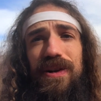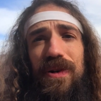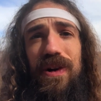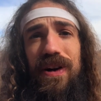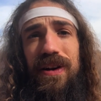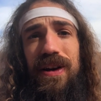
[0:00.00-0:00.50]

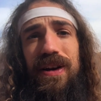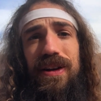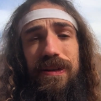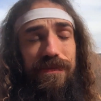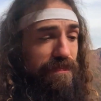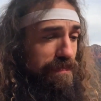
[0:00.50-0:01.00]
or
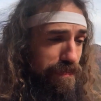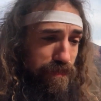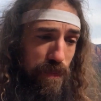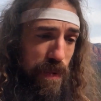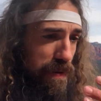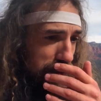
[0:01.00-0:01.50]

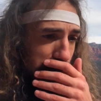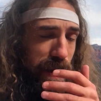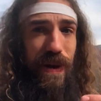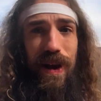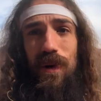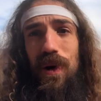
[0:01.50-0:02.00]

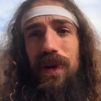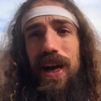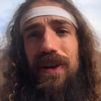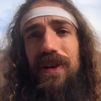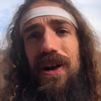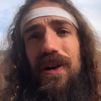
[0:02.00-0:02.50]
maybe I won't.
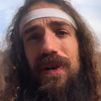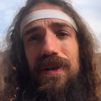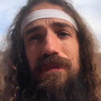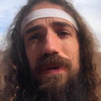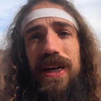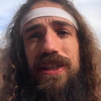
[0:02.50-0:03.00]
I don't know.
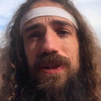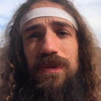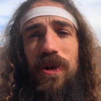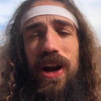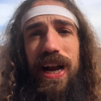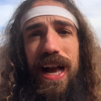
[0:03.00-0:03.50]
But just
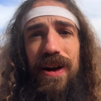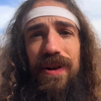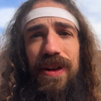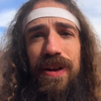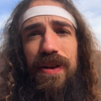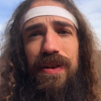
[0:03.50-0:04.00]
praying
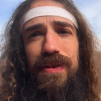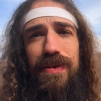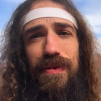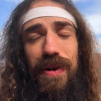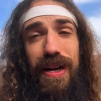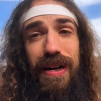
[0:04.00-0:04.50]
out
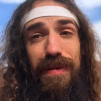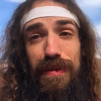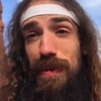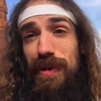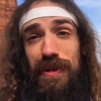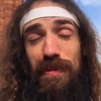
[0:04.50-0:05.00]
what I'm
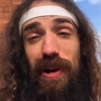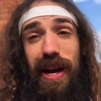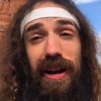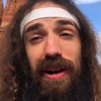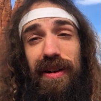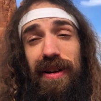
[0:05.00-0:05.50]
supposed to pray
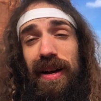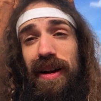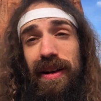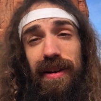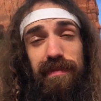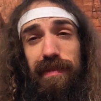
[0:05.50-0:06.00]
here.
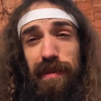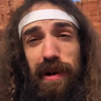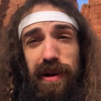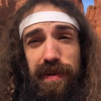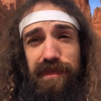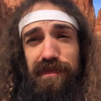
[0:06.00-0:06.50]
Maybe
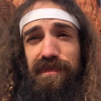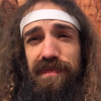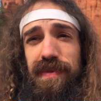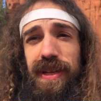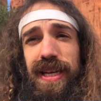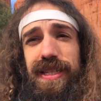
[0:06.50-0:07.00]
I'll
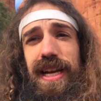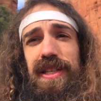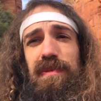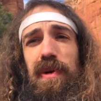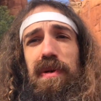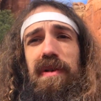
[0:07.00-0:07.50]
get
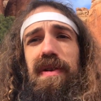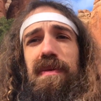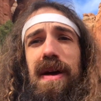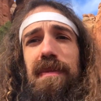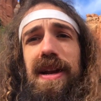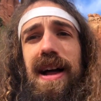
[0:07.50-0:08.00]
testimony of it,
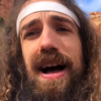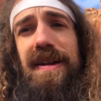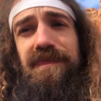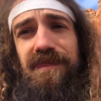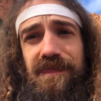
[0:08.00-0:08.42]
maybe not.